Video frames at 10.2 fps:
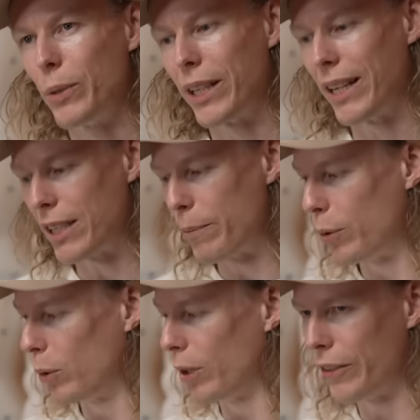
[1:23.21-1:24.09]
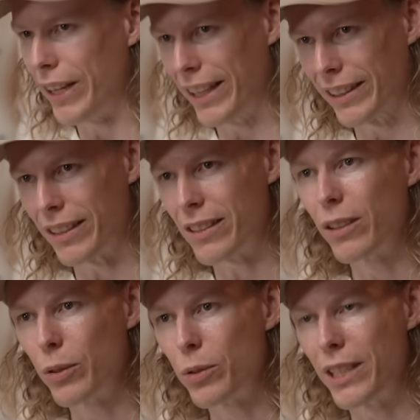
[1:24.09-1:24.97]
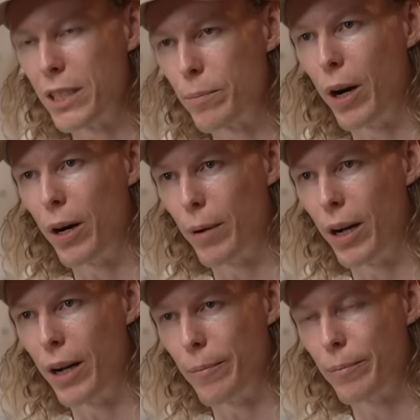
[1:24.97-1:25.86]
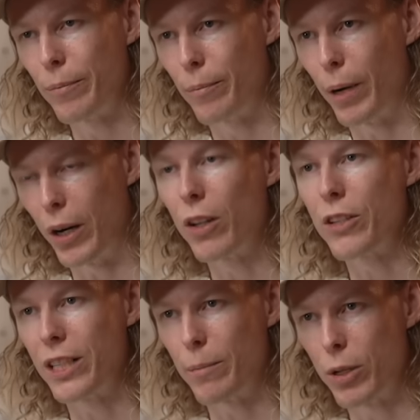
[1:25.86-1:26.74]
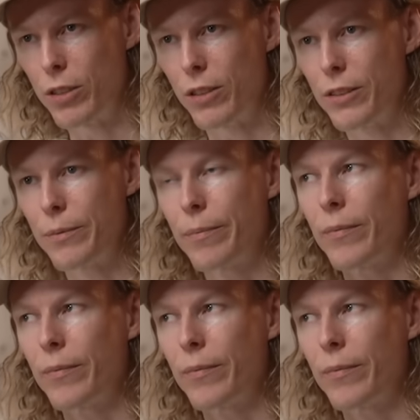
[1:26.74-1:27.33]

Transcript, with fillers: we can actually pull on tendons loosely inspired by biology and muscles.